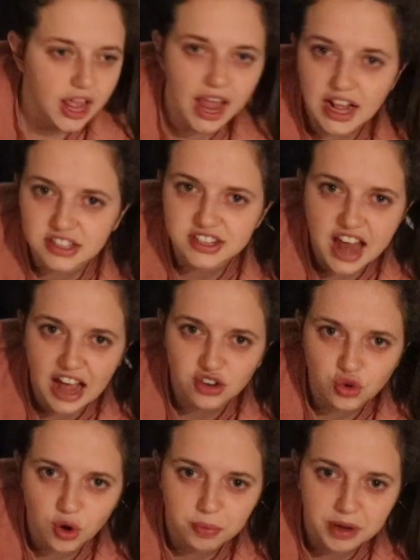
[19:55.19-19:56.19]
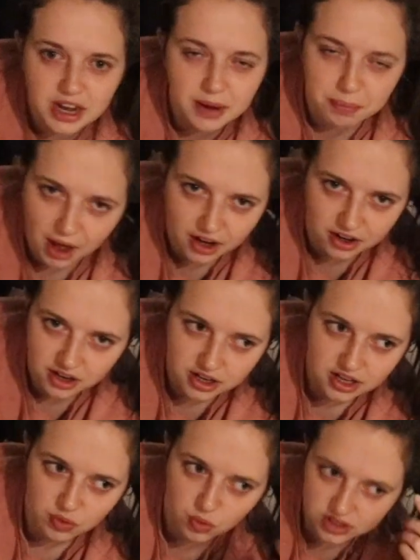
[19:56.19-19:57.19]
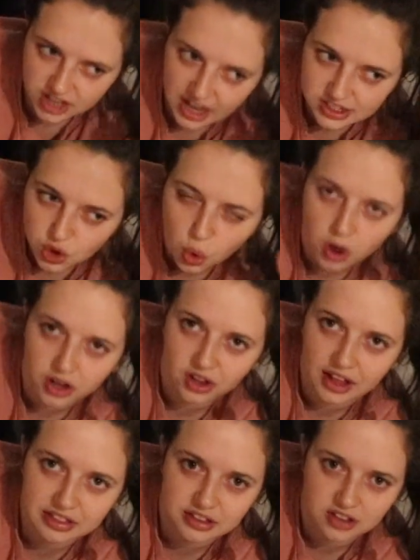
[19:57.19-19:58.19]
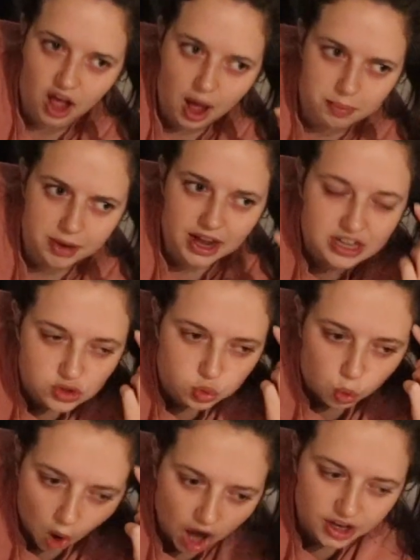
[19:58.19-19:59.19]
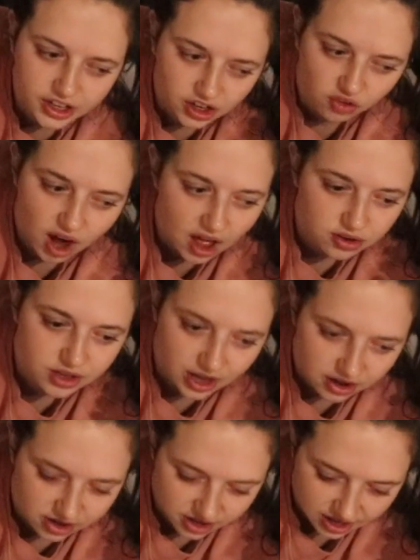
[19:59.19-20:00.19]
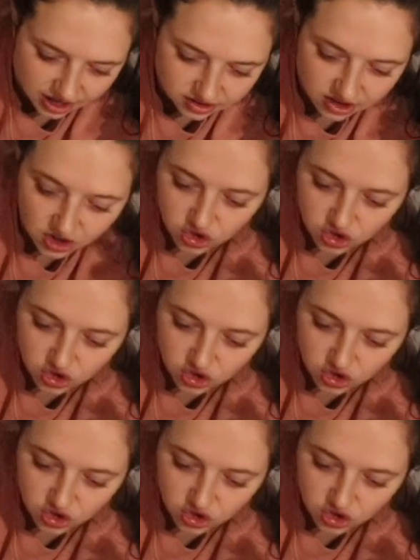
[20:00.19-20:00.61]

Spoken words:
It's natural peanut butter, which has oil at the top, and he's walking around carrying it,